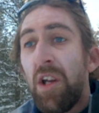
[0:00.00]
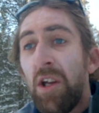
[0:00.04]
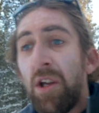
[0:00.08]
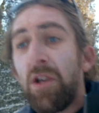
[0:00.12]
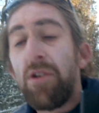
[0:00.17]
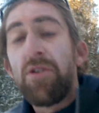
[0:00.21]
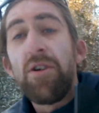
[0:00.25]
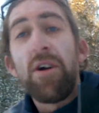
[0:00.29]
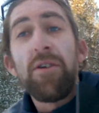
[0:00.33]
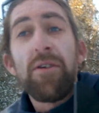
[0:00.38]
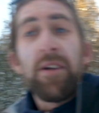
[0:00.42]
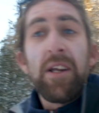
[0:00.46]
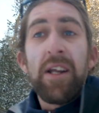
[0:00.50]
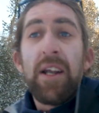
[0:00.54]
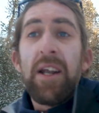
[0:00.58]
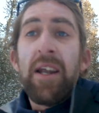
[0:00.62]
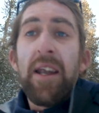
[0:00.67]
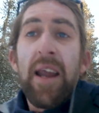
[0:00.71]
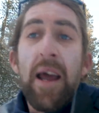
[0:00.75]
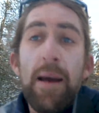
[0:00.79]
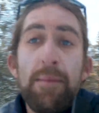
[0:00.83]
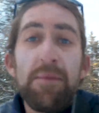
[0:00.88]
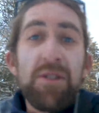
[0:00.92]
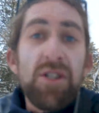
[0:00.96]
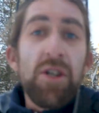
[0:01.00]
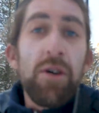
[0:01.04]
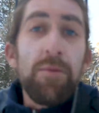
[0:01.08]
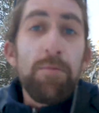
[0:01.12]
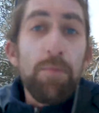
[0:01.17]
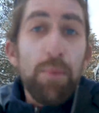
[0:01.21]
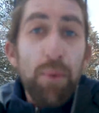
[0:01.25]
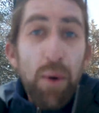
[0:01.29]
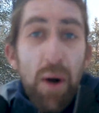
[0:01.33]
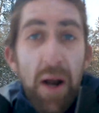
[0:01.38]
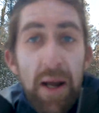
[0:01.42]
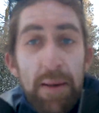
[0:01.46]
You don't need an Amazon
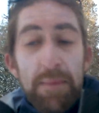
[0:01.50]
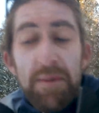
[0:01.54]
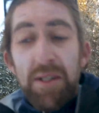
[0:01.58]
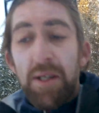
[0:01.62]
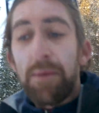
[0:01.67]
Prime